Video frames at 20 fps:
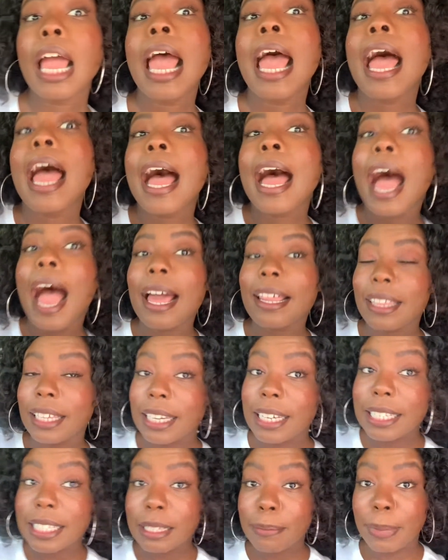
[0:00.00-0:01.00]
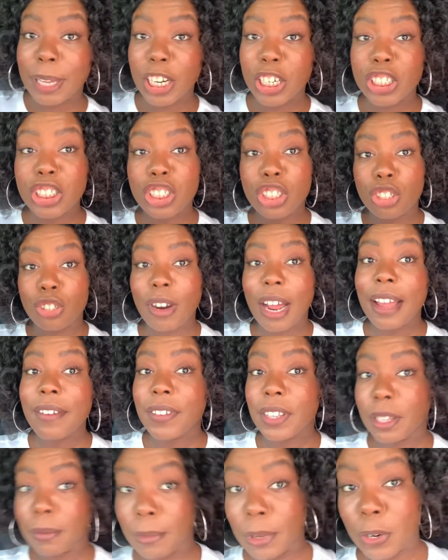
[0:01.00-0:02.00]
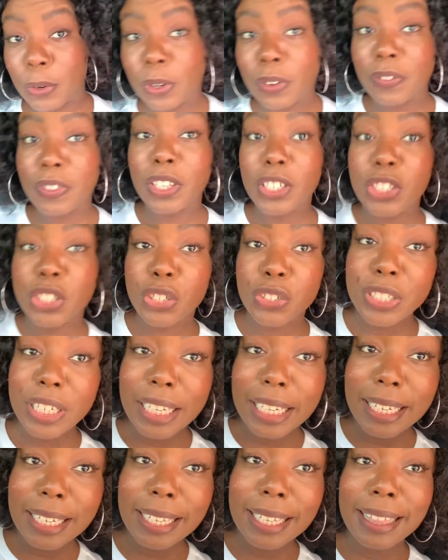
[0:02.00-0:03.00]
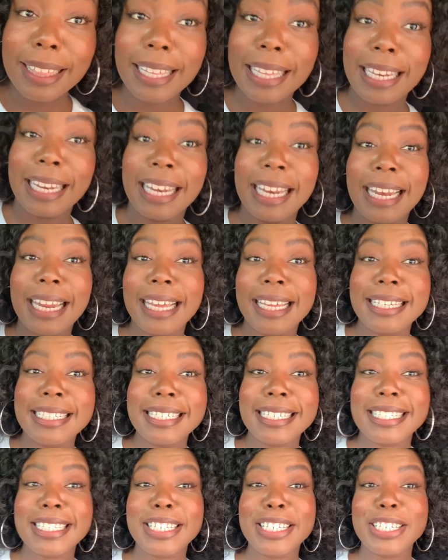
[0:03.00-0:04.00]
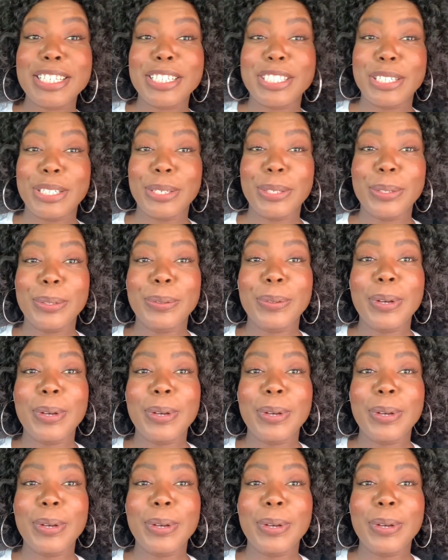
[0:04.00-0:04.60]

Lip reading: I think it's better to drive in the middle of the street than it is to